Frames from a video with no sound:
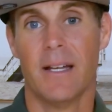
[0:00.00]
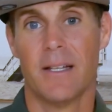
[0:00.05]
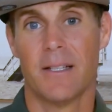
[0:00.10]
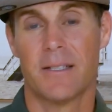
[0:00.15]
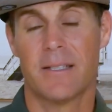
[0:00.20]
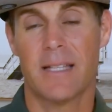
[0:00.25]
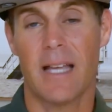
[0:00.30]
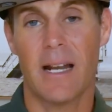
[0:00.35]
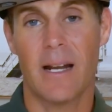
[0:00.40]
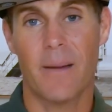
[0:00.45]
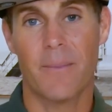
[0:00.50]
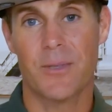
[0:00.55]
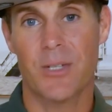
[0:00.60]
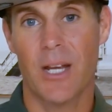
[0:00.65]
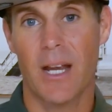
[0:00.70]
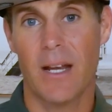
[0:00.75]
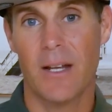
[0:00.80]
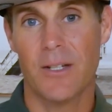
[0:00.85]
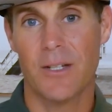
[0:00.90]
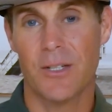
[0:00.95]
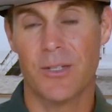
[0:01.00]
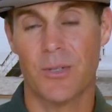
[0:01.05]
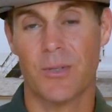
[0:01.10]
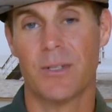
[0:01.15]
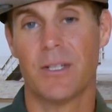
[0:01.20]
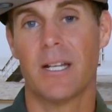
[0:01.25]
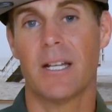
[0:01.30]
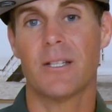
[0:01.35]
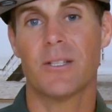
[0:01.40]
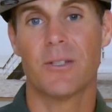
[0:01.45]
setup changes or
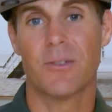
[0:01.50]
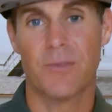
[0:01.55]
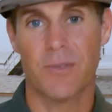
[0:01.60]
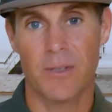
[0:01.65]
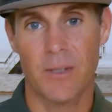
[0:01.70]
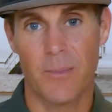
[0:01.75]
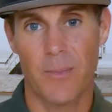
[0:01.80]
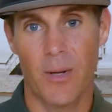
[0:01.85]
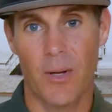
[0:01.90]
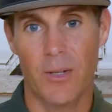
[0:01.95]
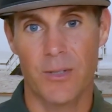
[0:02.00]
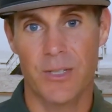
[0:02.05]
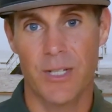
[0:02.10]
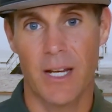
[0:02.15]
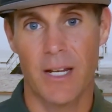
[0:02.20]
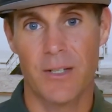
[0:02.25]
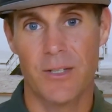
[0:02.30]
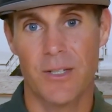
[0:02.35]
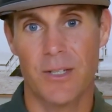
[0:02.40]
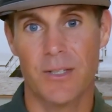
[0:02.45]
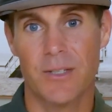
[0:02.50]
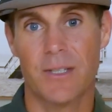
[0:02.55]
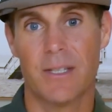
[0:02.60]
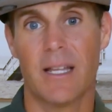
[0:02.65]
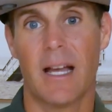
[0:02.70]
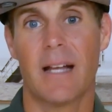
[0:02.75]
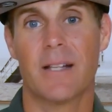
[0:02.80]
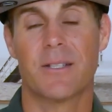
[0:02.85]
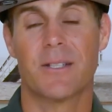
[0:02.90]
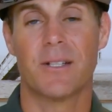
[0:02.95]
distance from the ball changes,
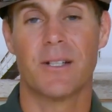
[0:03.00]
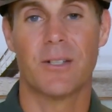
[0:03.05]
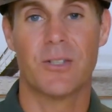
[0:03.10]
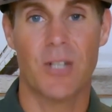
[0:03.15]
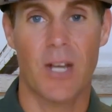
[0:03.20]
that's going to